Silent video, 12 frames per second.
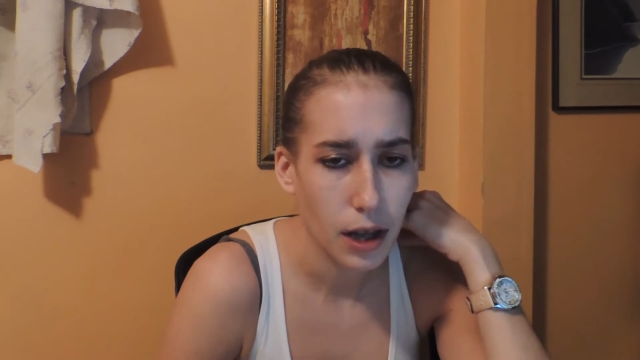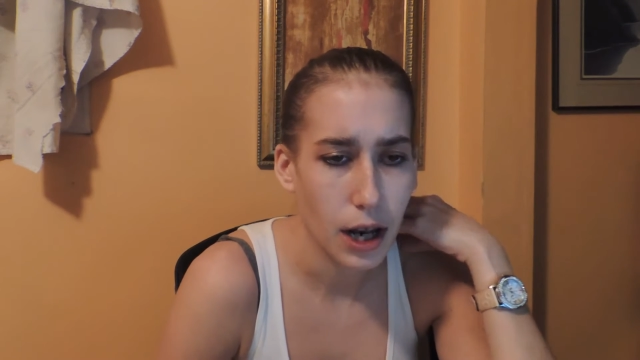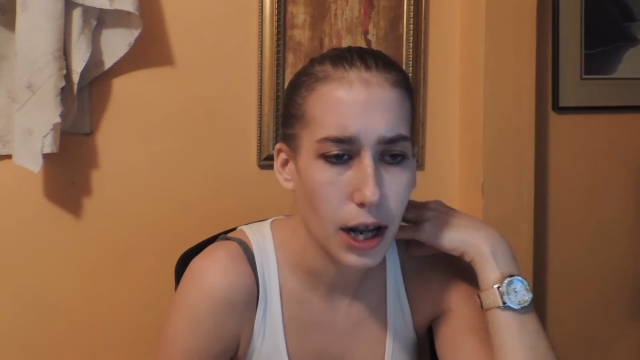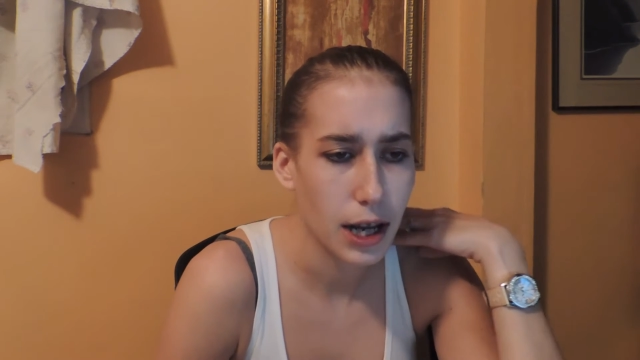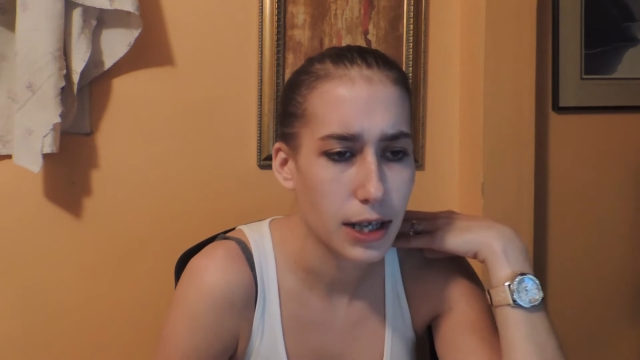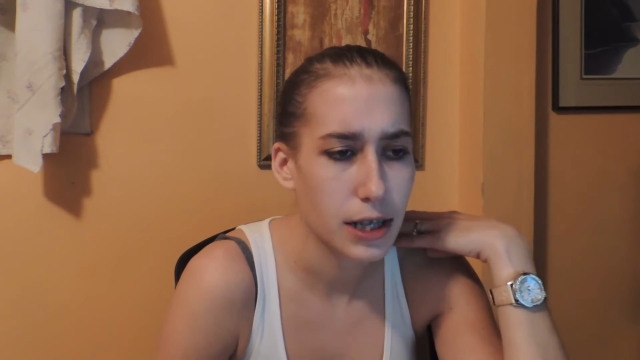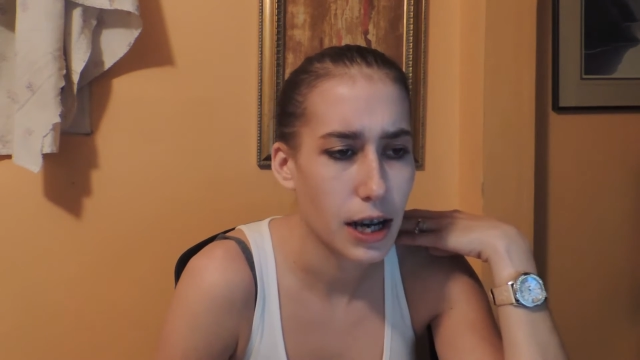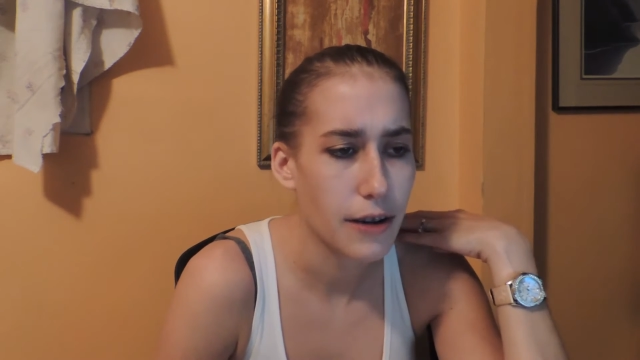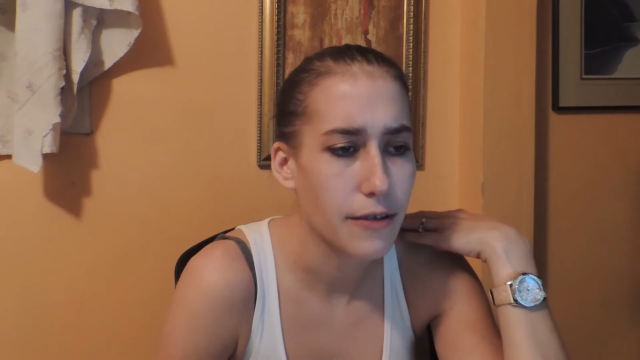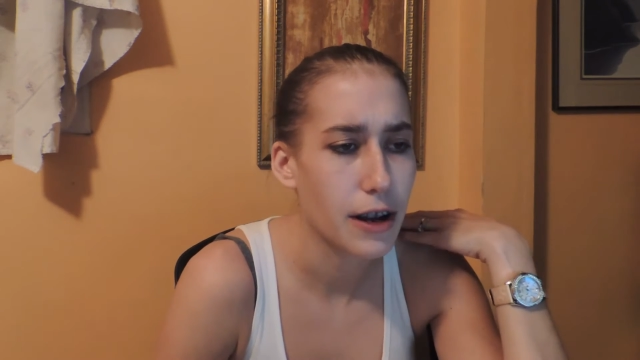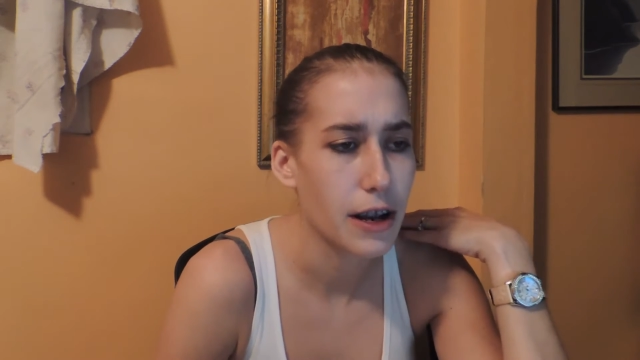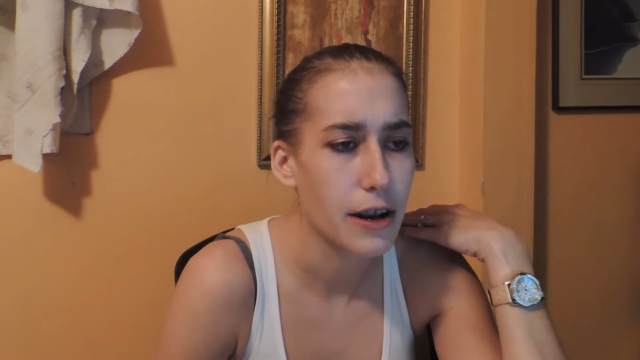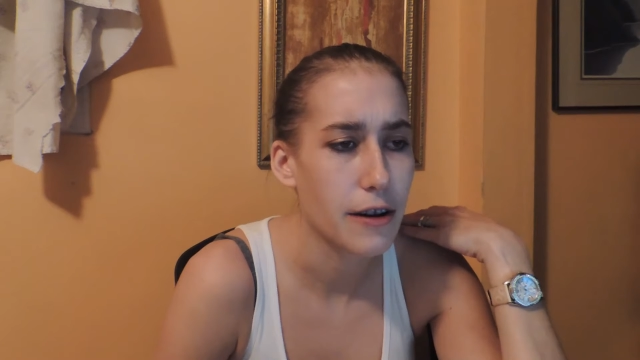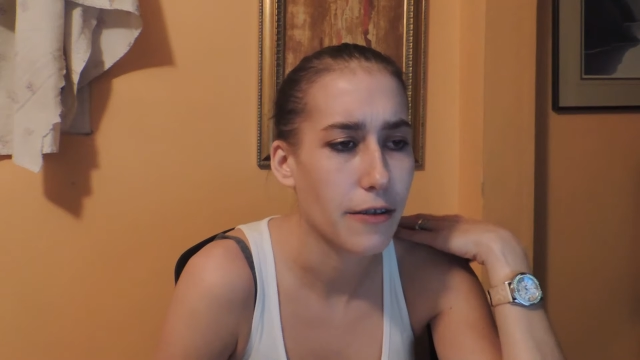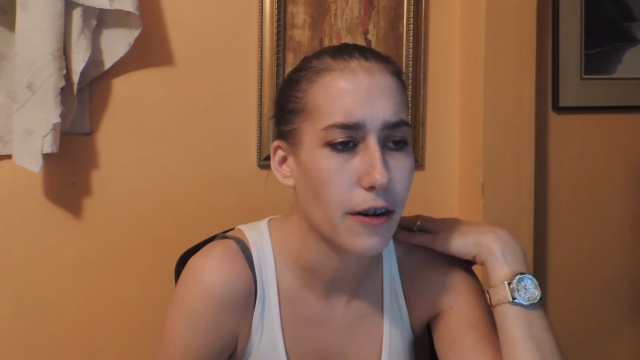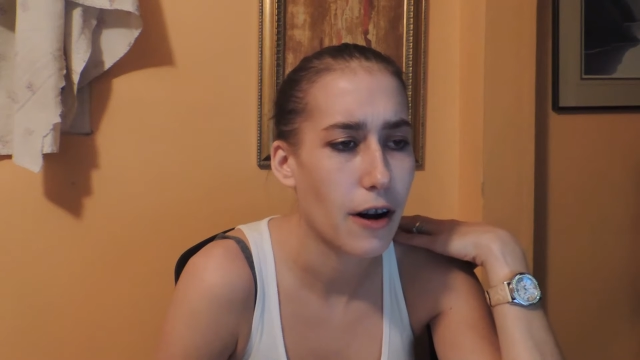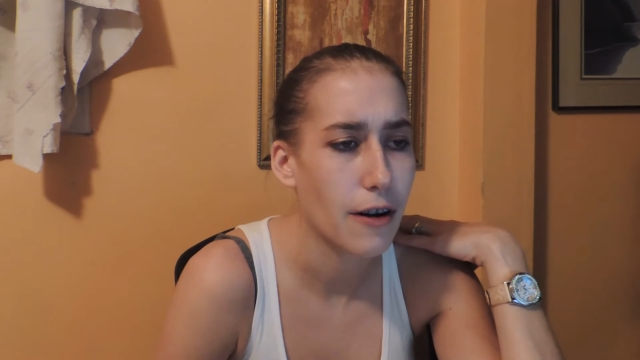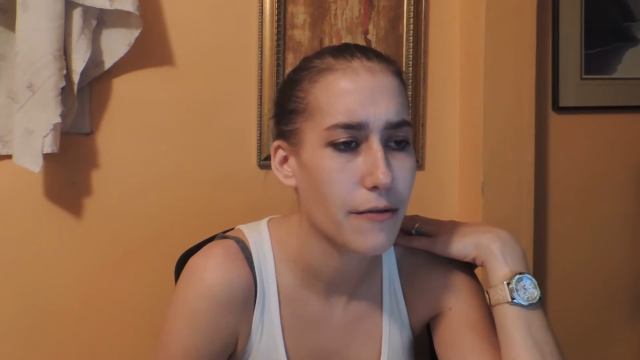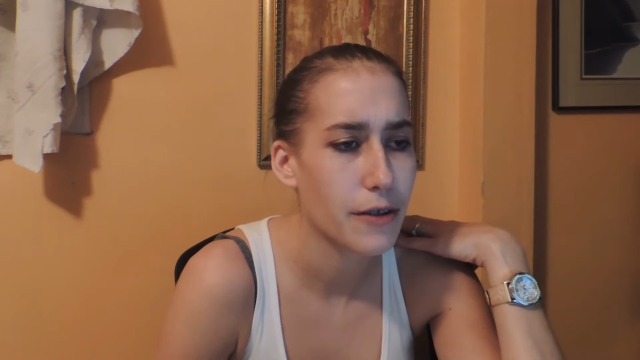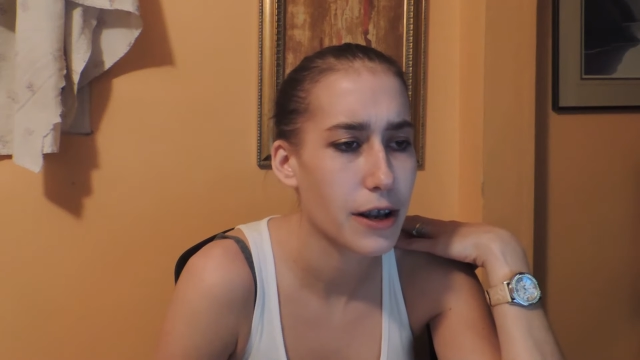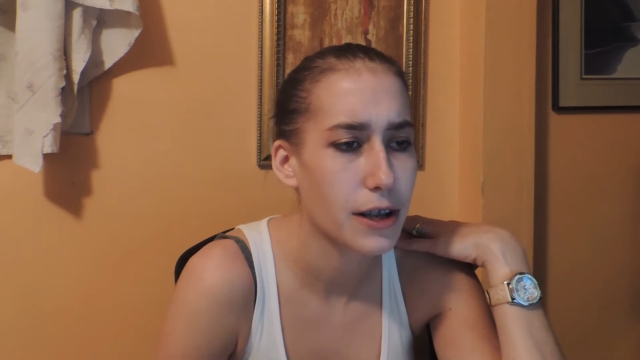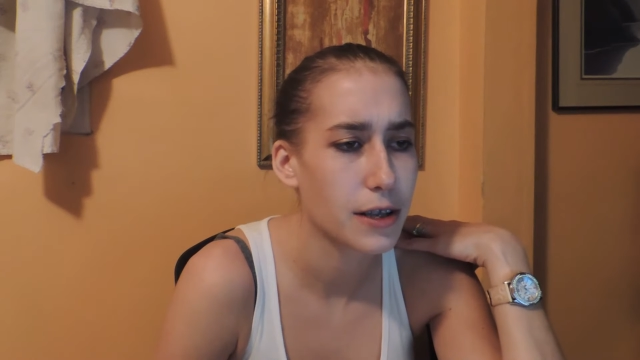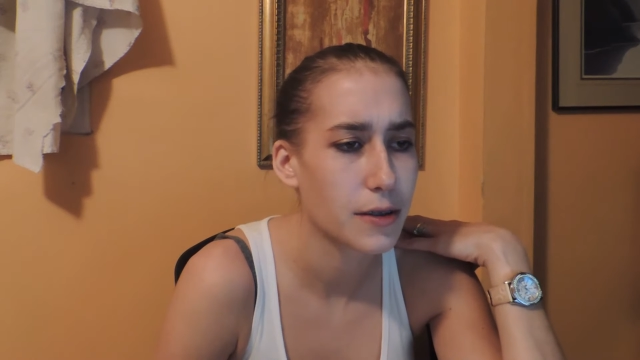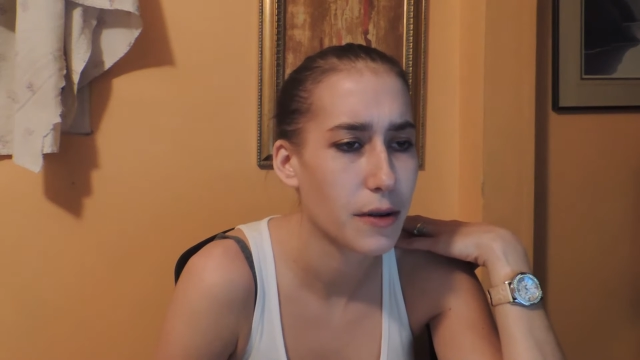and I guess I haven't had enough
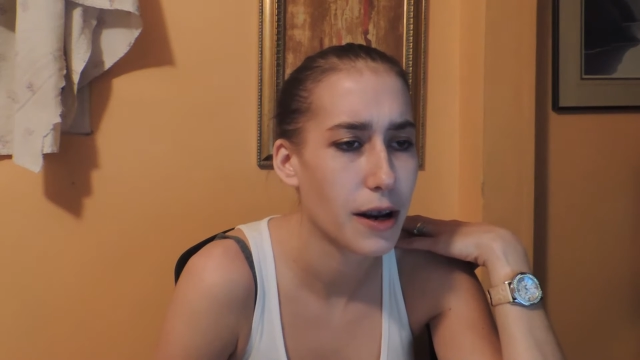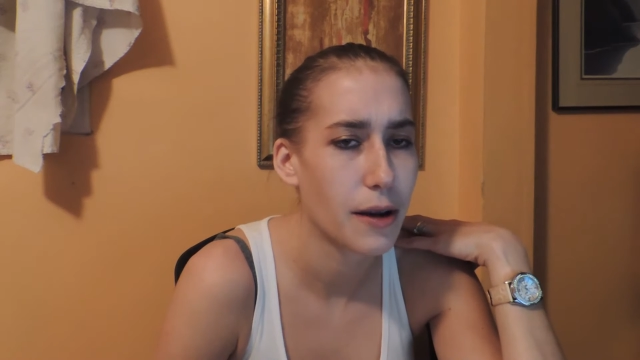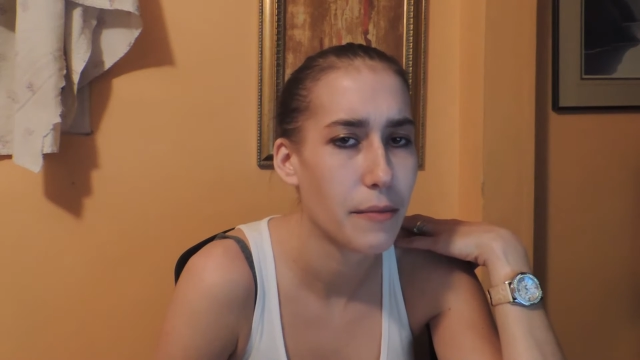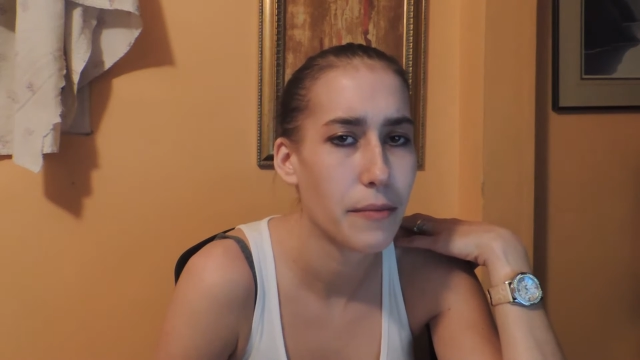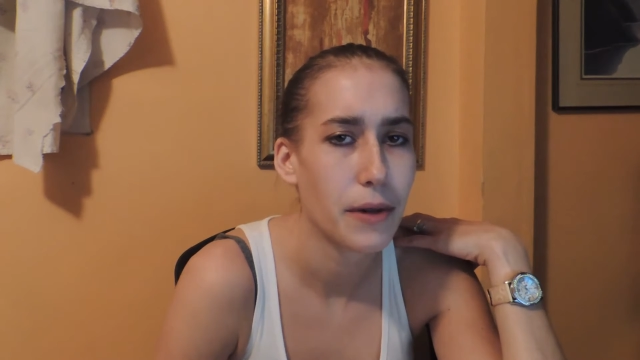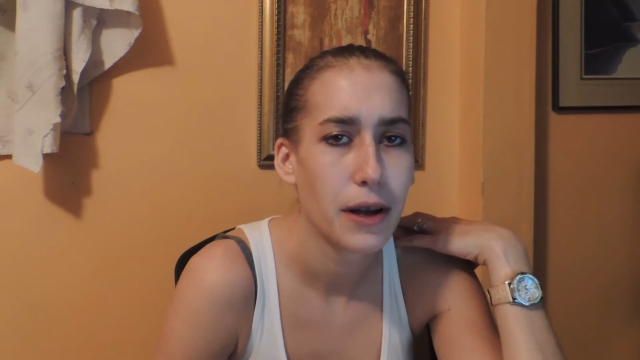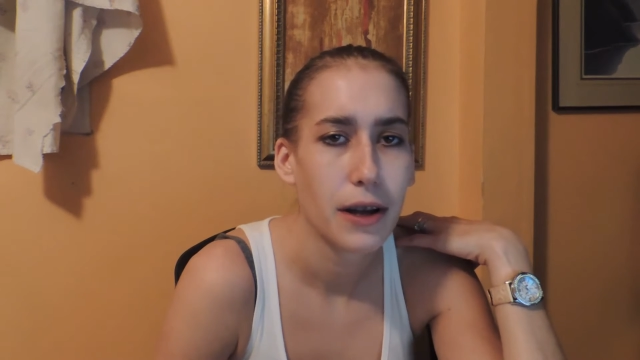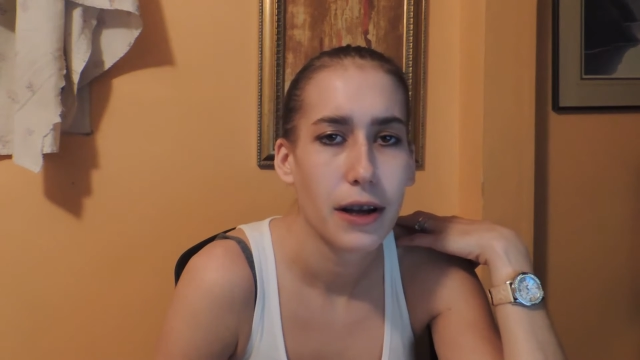confidence when I'm